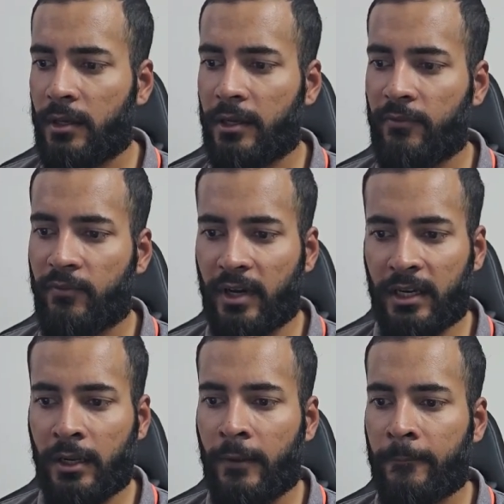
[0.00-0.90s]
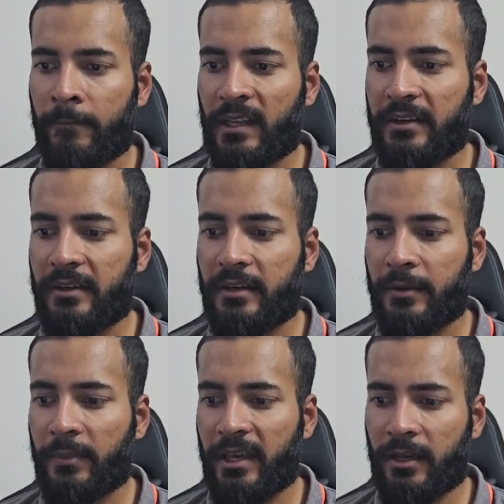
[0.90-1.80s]
in one. It
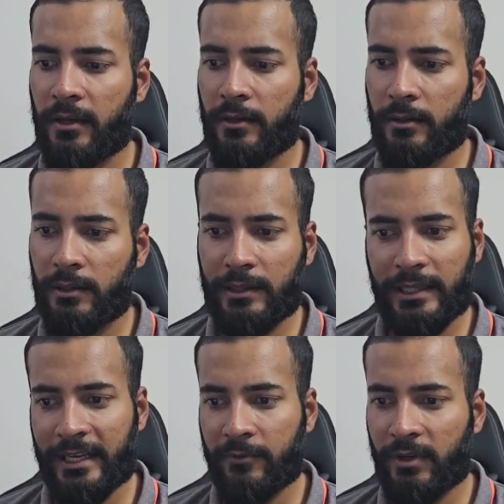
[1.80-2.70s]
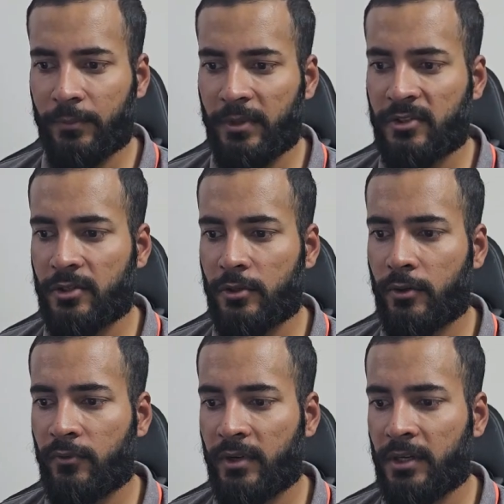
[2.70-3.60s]
didn't make like one picture
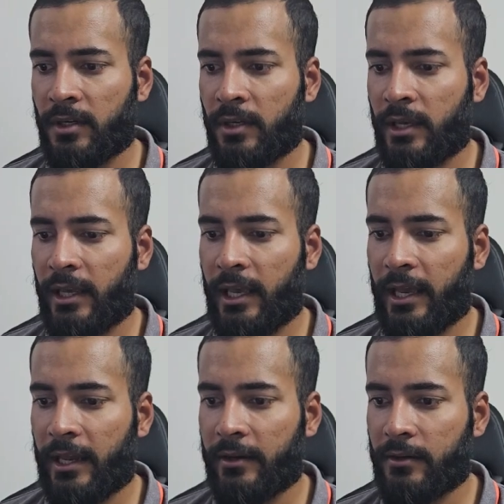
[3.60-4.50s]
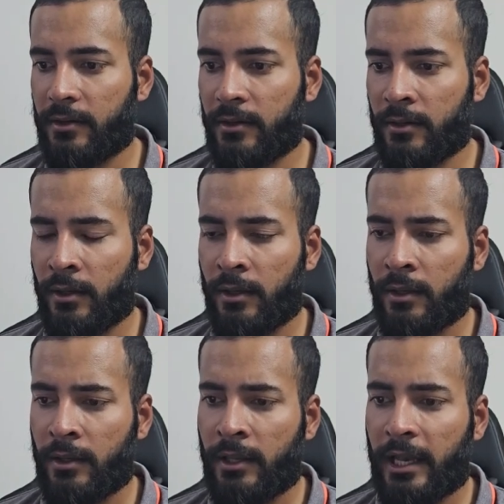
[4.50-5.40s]
of it. And
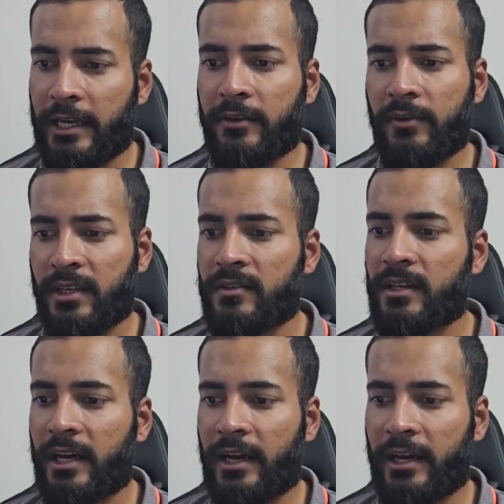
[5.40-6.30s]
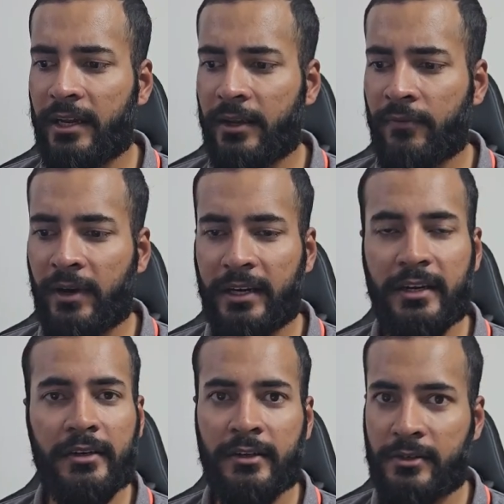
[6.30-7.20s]
anyways, I
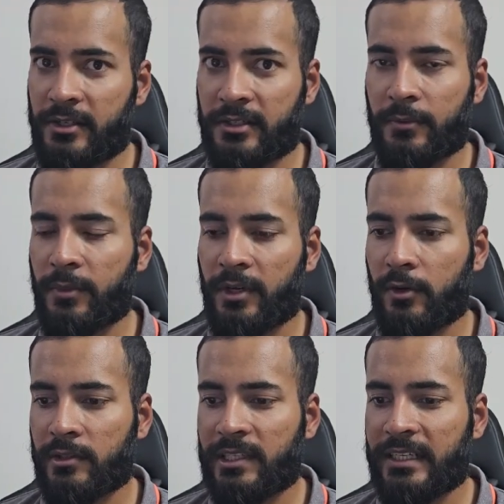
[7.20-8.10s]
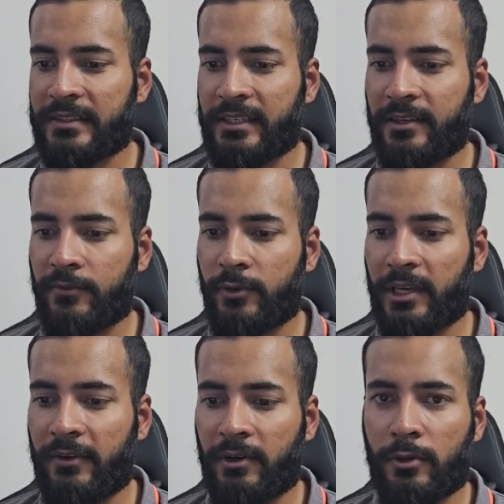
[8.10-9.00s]
find it interesting because let's see if
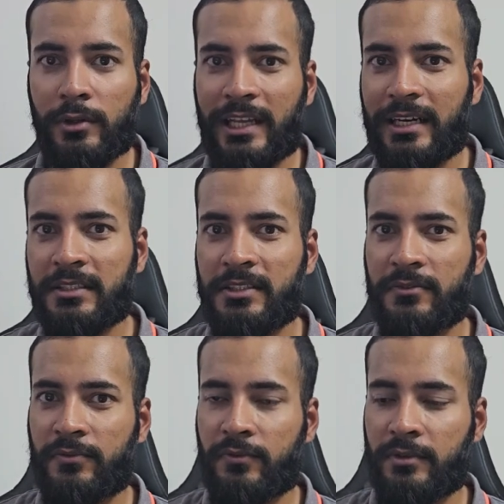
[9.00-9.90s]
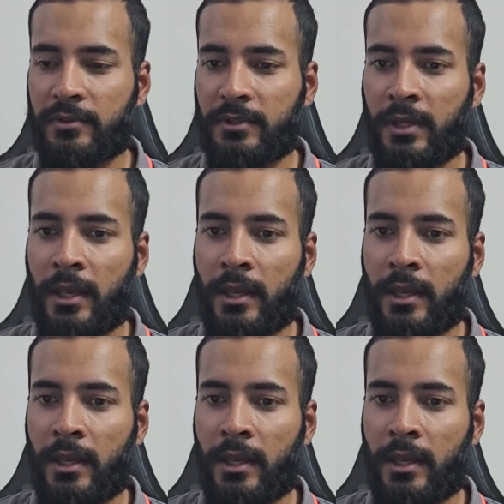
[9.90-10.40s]
we have a collage, if